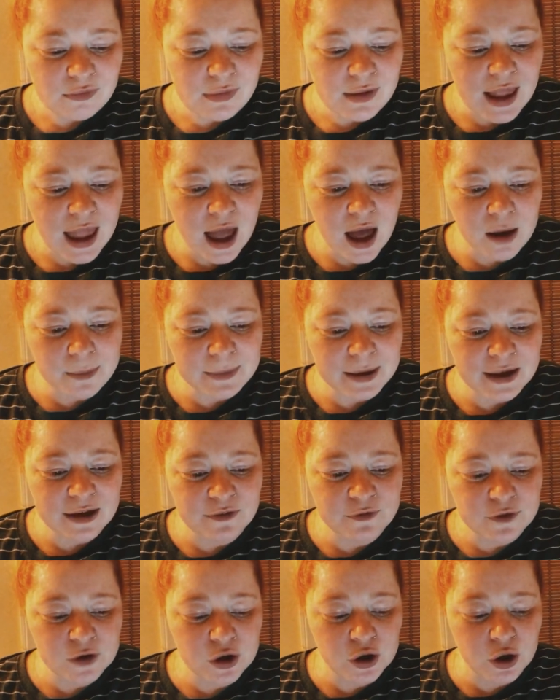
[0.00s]
Um,
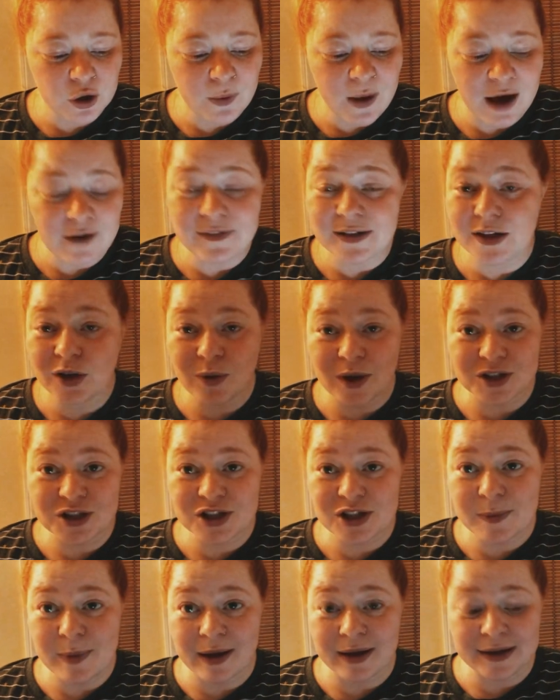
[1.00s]
if you have any questions
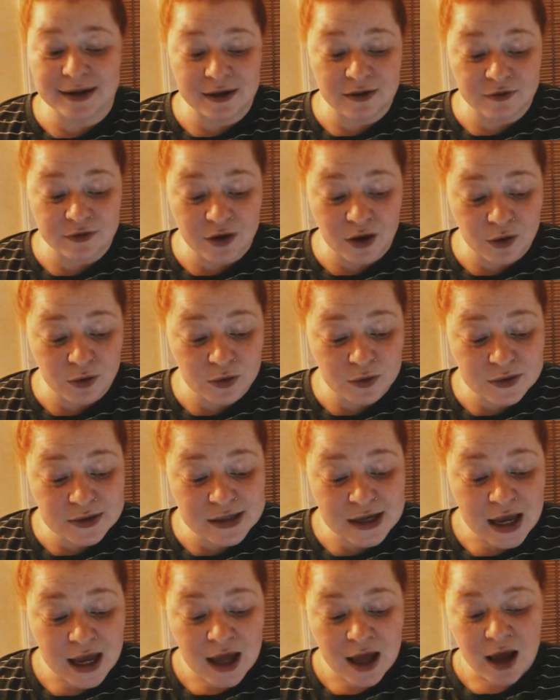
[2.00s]
about any of those,
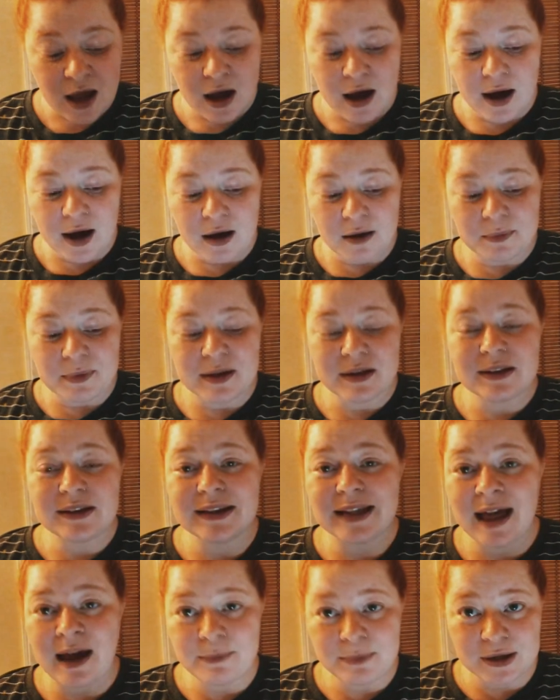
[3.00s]
um,
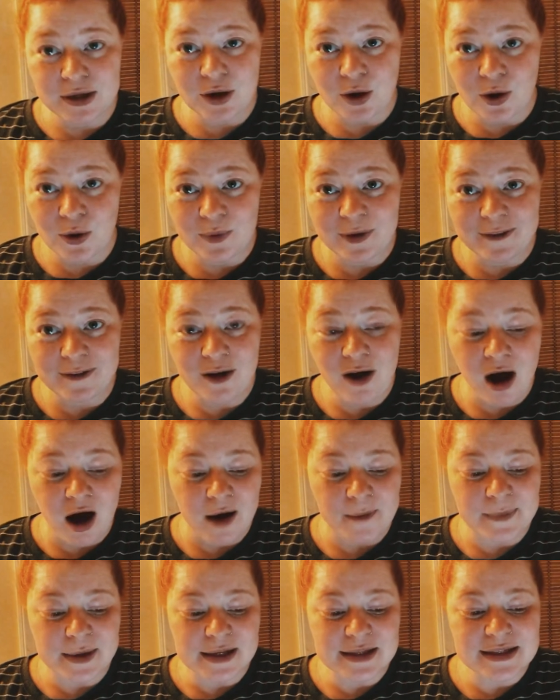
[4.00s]
let me know in the
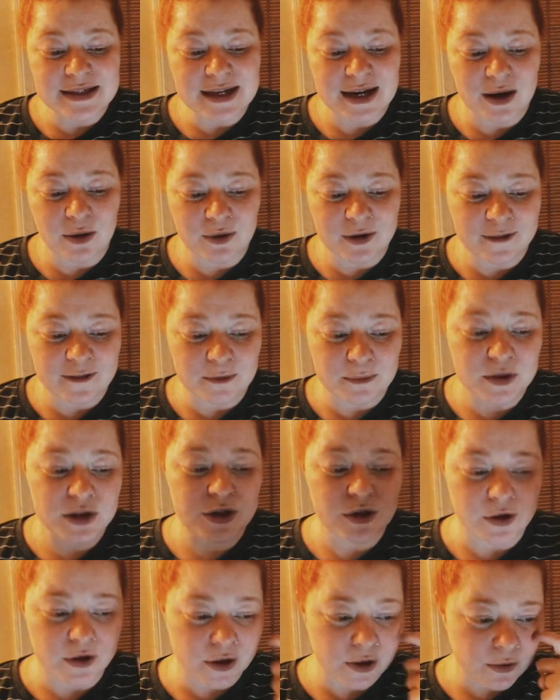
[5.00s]
comments and I will get them to
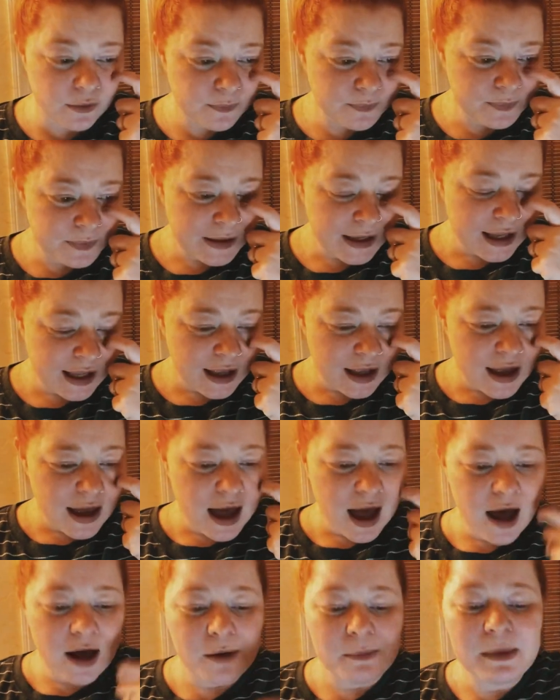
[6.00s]
you.
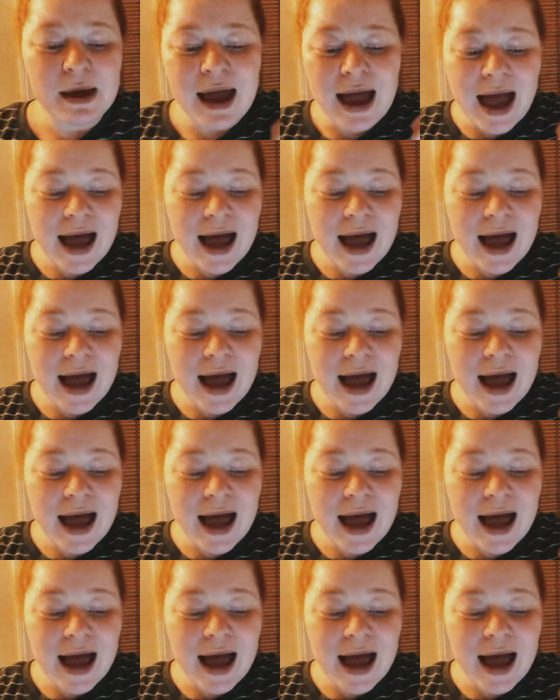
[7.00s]
Um, as